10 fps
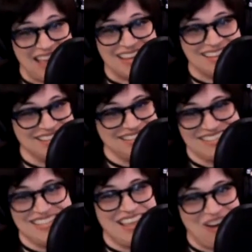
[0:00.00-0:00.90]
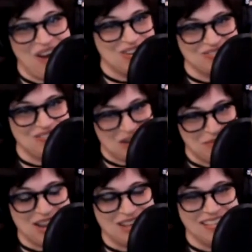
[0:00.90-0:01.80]
Like there aren't very
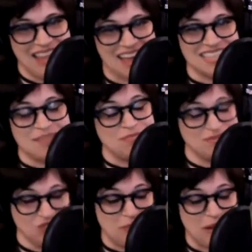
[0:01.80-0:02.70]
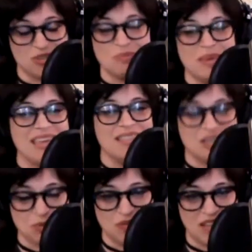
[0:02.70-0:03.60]
many lines that jump out to me in
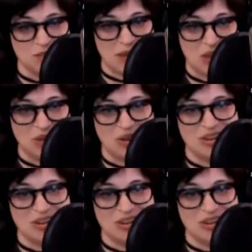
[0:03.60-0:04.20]
this movie as being good.